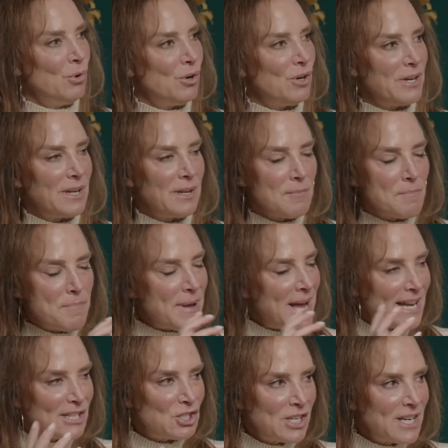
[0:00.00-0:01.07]
kids at the center. More
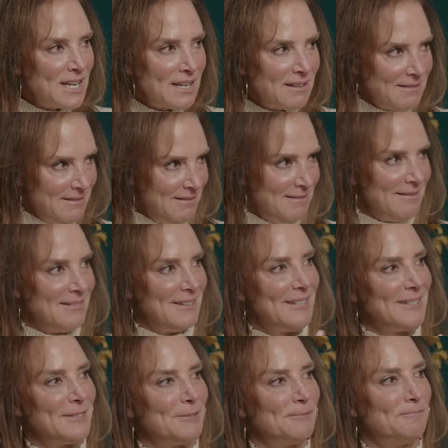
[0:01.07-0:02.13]
compassionate? I think
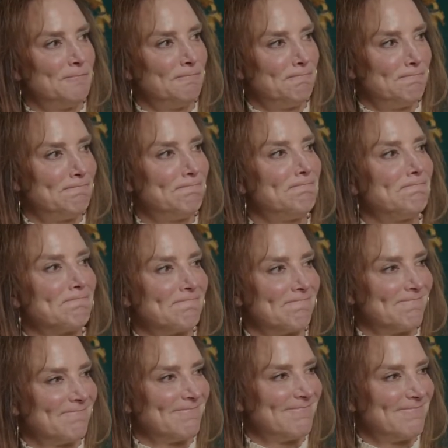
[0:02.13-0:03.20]
so.
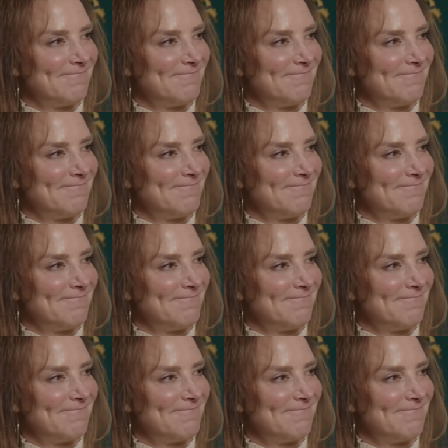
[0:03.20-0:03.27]
I think